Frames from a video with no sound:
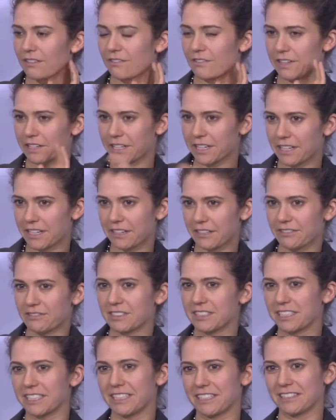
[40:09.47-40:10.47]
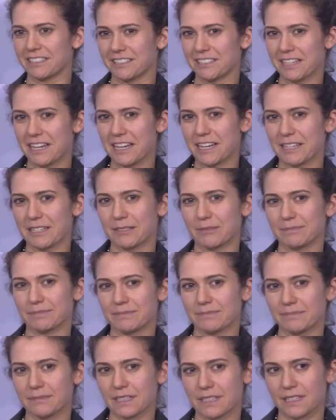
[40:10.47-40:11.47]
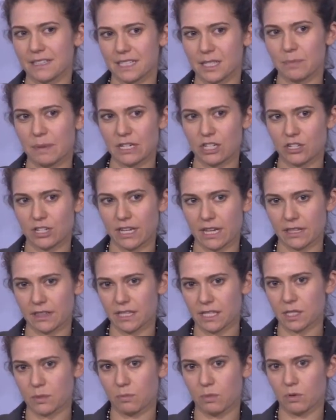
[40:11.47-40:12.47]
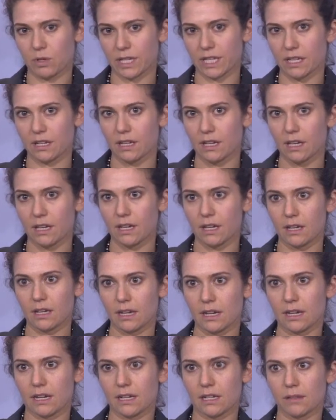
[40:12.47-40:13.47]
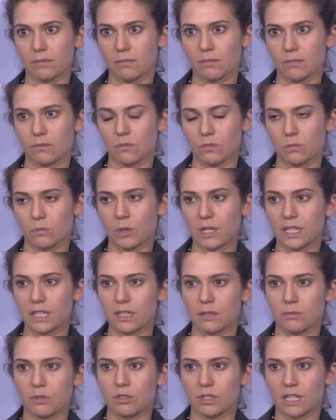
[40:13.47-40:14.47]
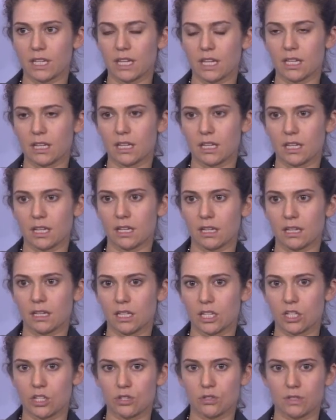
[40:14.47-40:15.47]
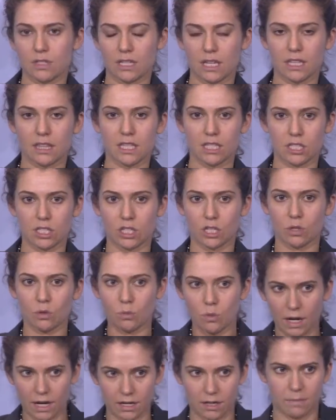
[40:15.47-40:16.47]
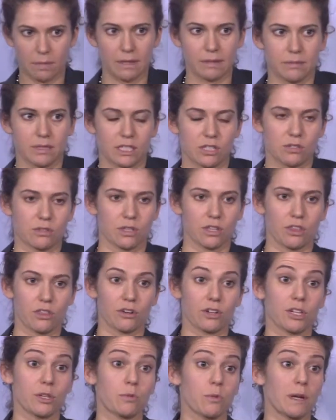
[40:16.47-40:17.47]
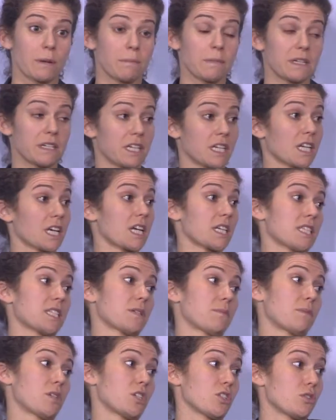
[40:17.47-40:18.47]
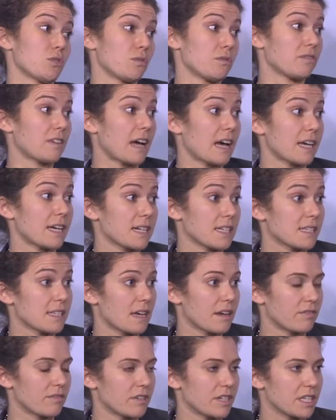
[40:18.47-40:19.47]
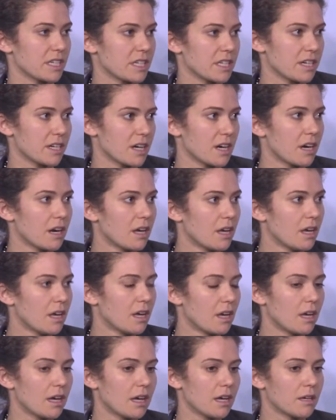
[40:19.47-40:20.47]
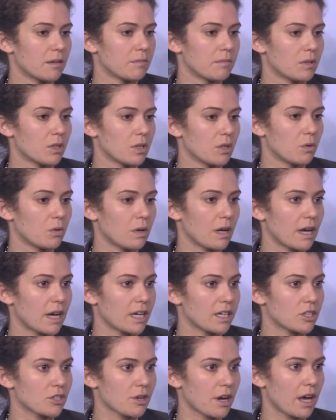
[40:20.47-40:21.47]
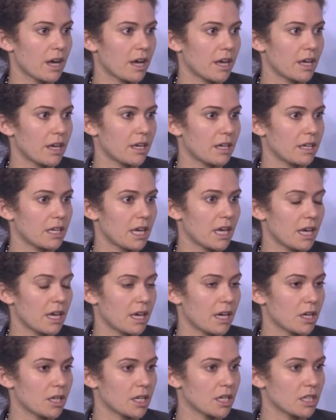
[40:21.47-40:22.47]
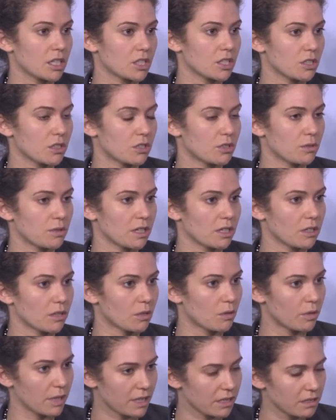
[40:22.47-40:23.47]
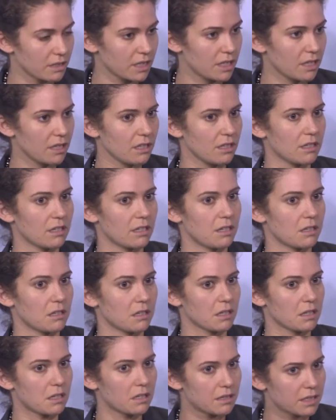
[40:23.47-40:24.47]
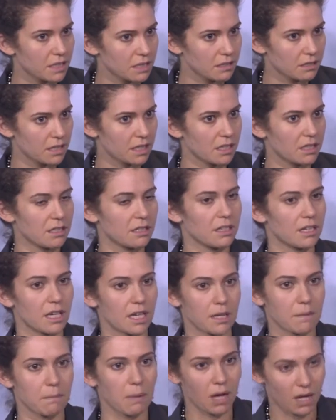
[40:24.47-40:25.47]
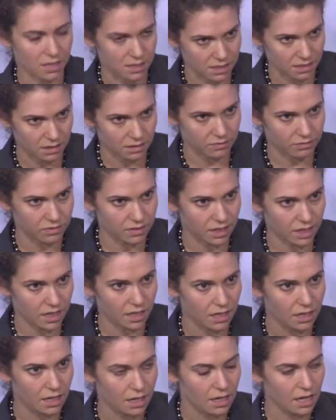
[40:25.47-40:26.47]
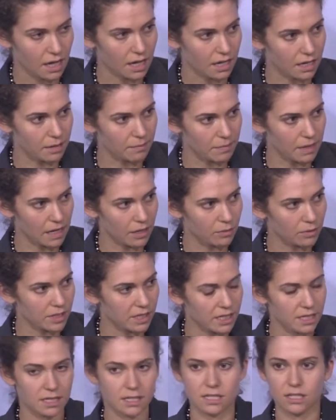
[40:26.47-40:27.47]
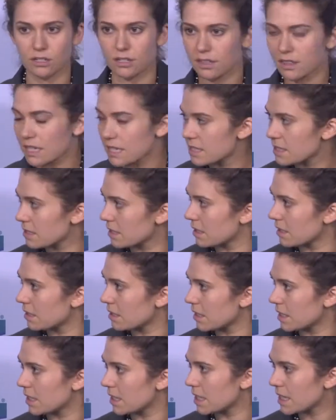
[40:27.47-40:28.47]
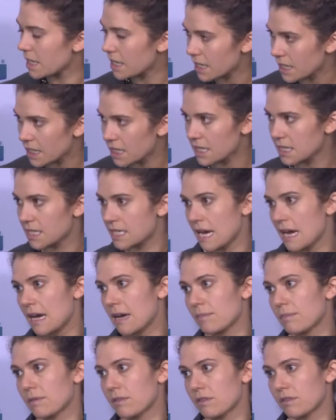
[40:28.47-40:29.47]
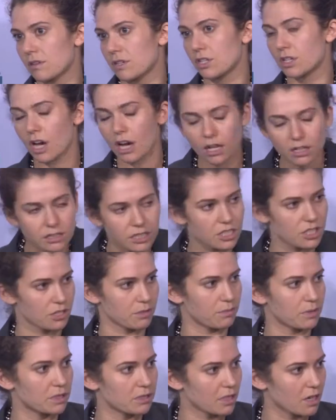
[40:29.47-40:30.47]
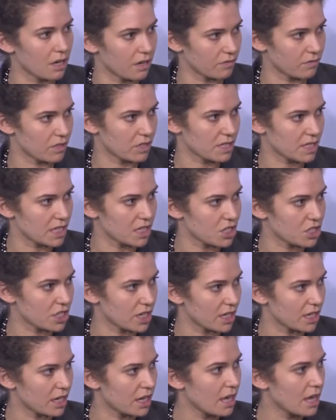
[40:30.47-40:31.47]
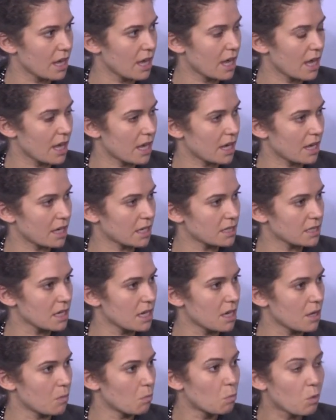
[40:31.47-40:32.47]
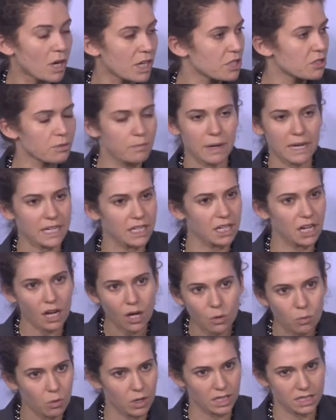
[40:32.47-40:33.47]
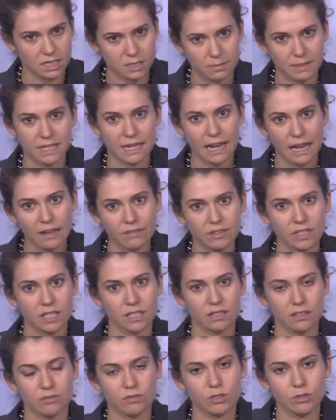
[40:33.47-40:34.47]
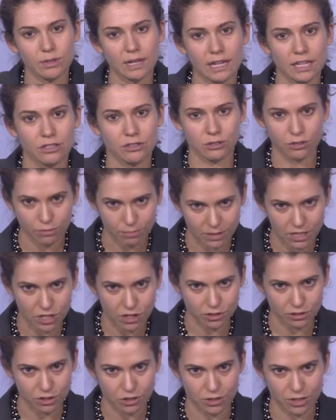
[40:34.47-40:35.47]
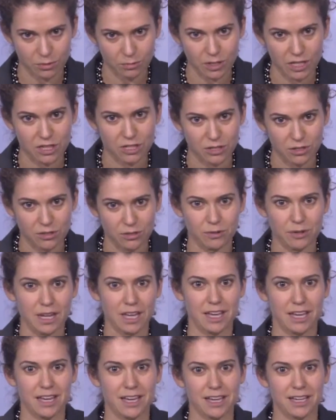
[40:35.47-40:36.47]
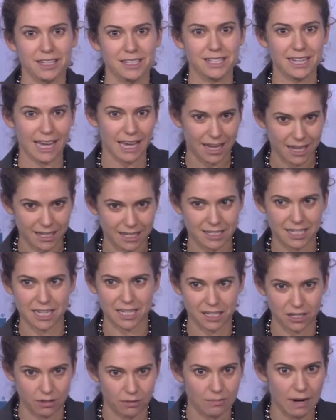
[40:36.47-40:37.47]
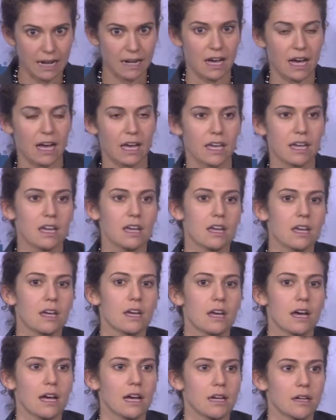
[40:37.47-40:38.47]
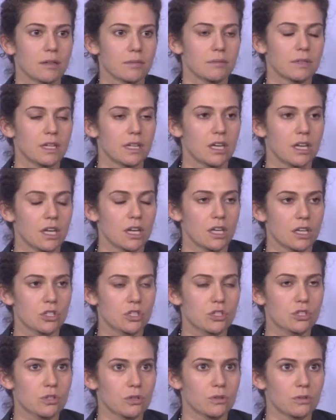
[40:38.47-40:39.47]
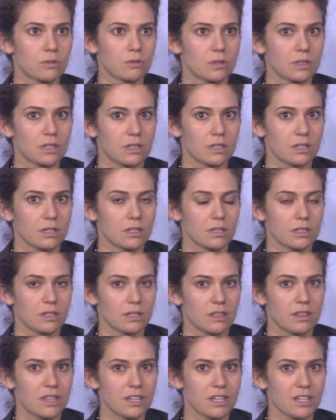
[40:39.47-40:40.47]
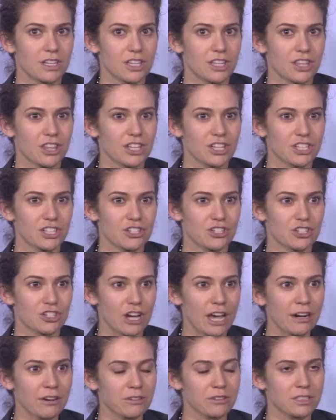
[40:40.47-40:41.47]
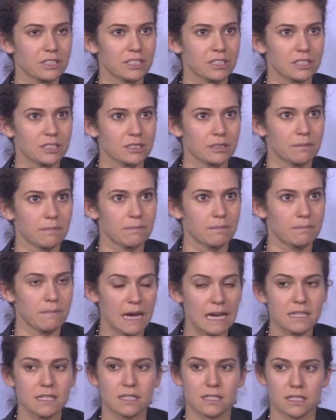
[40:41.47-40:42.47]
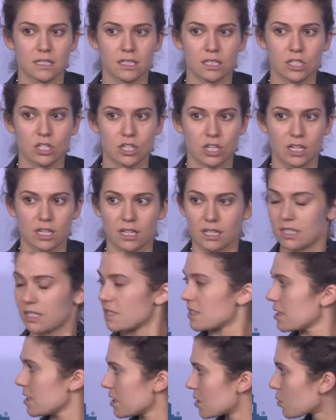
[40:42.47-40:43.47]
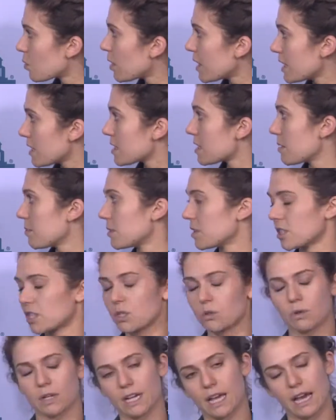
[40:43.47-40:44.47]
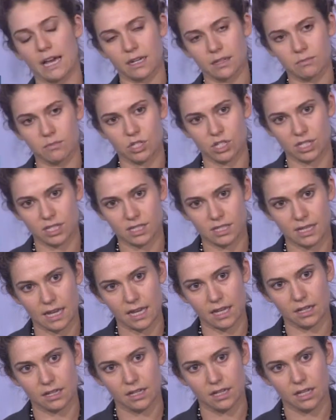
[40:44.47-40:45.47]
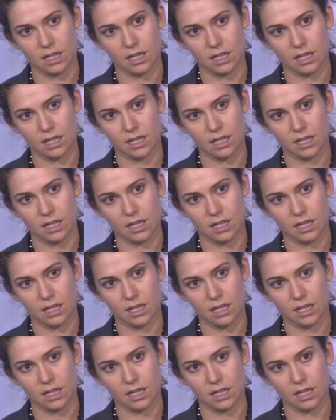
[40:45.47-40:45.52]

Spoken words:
Very carefully, especially at this point. When communicating issues like this to the wider public, so the 31 million customers who fly us every year, I try and do it quickly, cleanly, and positively. I would consider this an in-depth, knowledgeable conversation, and one you might not want to be having if you had your 3 children with you and had taken a red eye. So the general message is quite similar to what Adam just said.